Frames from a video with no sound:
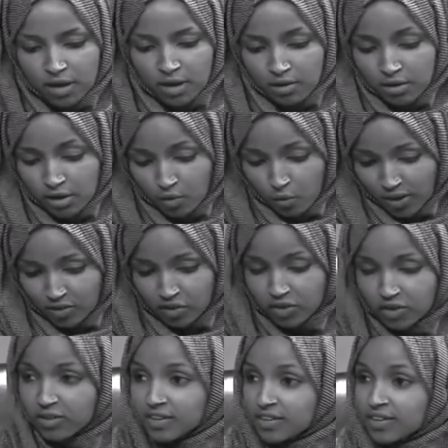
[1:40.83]
in a
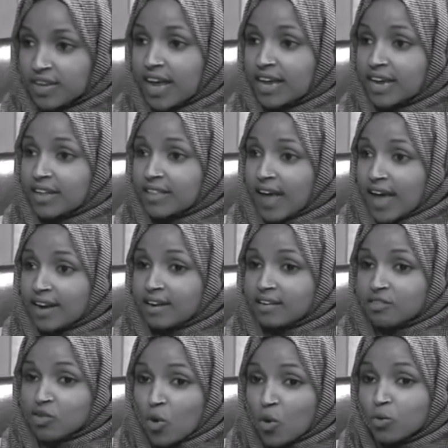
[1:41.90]
Western society that
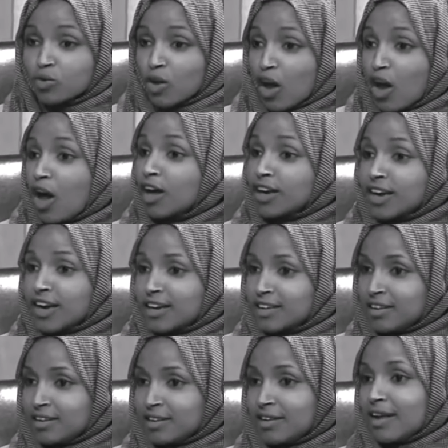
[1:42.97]
goes on
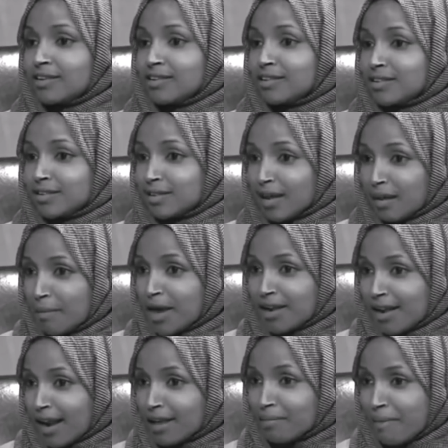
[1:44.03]
and does
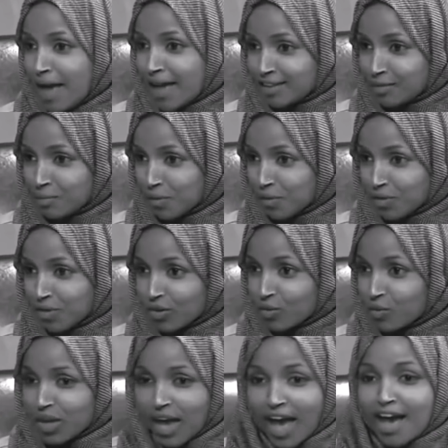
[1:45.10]
commit like mass murder,
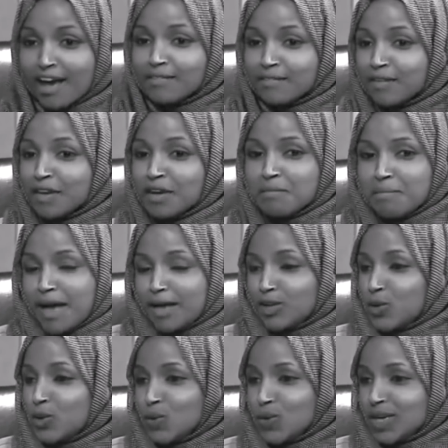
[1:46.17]
we have
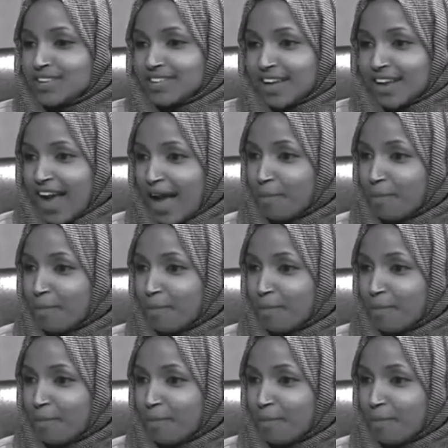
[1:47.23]
mass shootings that